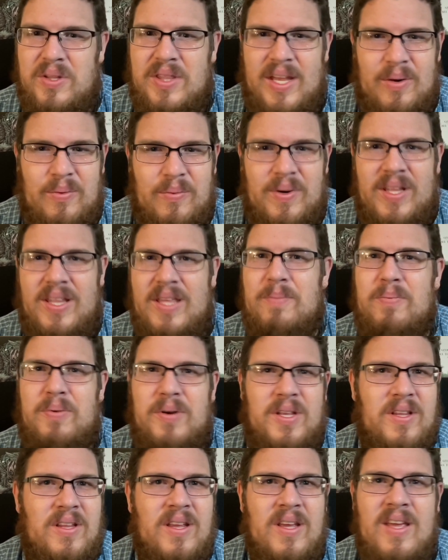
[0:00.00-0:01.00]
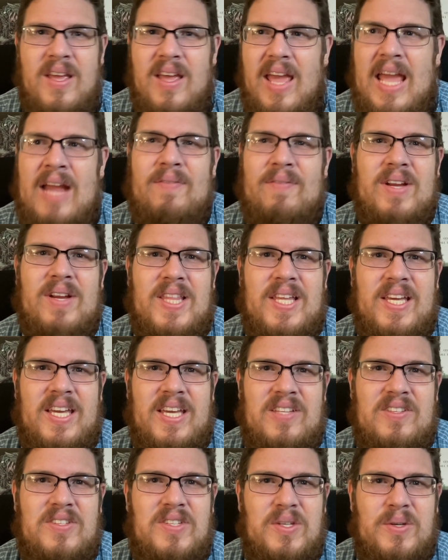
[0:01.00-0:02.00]
They really put everything
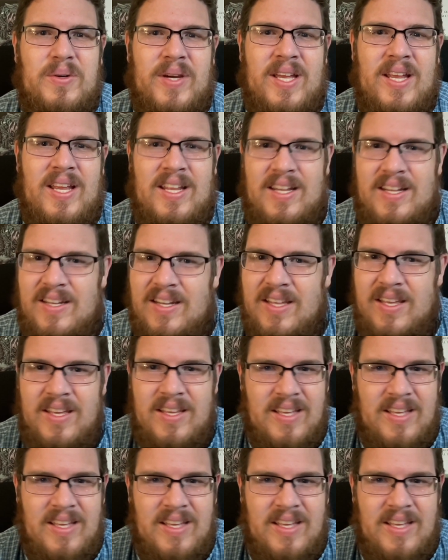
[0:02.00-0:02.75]
into it, and